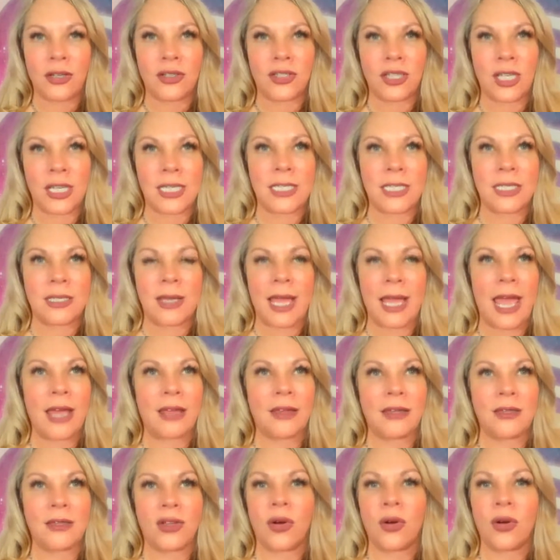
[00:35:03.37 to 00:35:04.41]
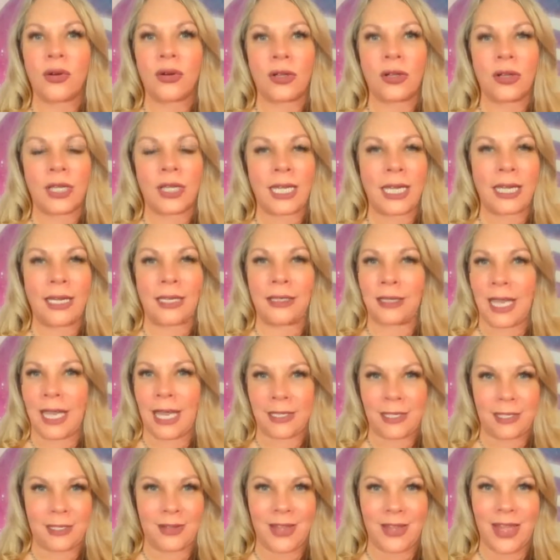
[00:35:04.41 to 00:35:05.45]
just totally
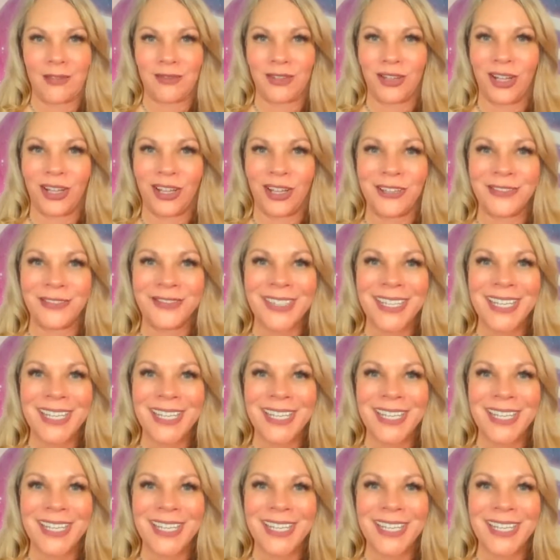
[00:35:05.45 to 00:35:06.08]
next level.